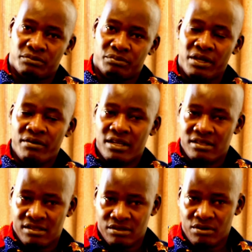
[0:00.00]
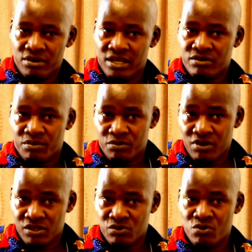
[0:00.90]
parents or
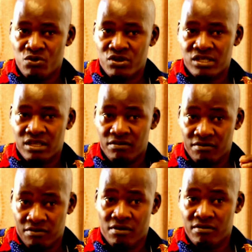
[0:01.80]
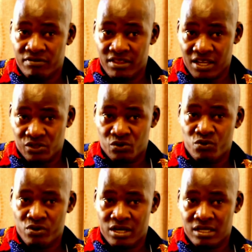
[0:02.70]
entrepreneurs do not involve their
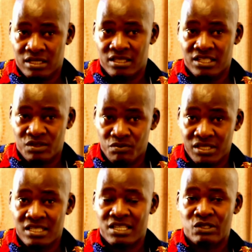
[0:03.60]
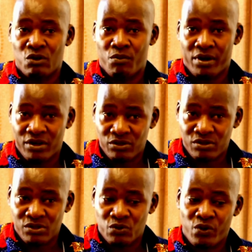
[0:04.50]
children in these business
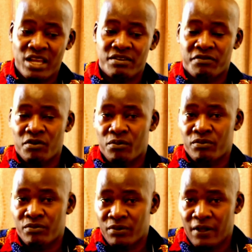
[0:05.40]
operations right from